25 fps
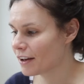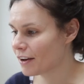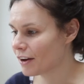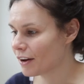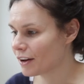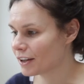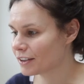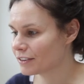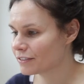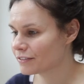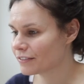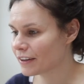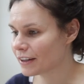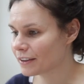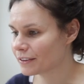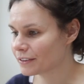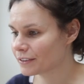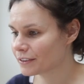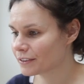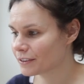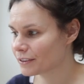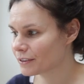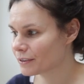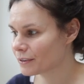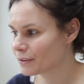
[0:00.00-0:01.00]
I
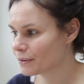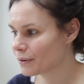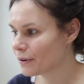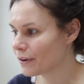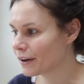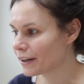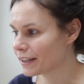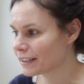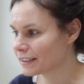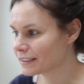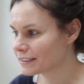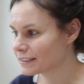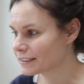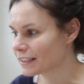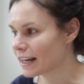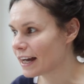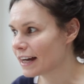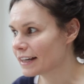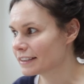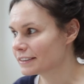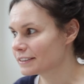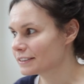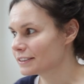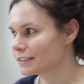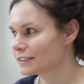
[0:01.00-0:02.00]
felt quite
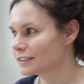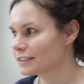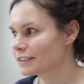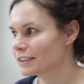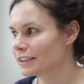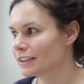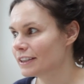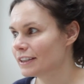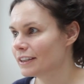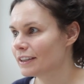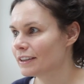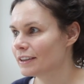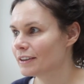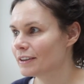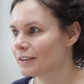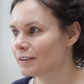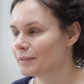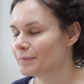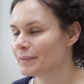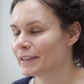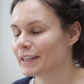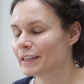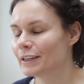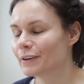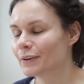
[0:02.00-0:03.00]
sad and
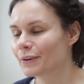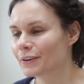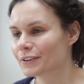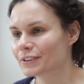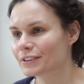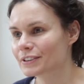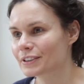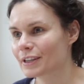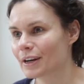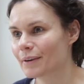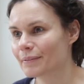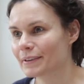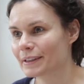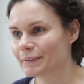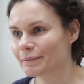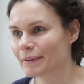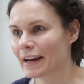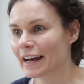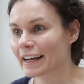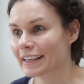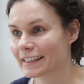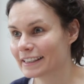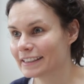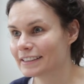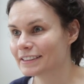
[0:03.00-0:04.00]
a bit lost coming
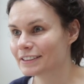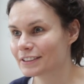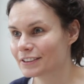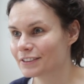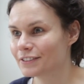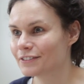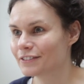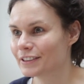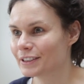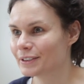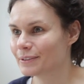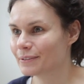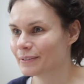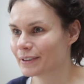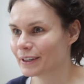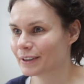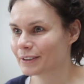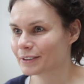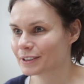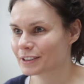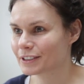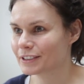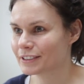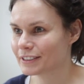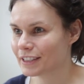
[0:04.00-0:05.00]
back into the real
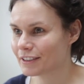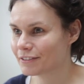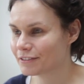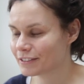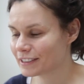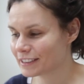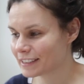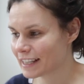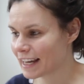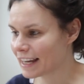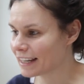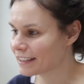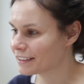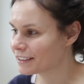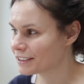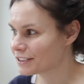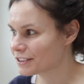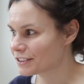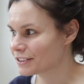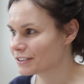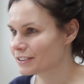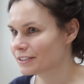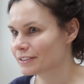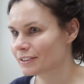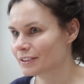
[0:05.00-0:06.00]
world, because every day I
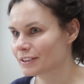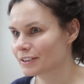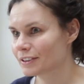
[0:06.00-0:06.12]
just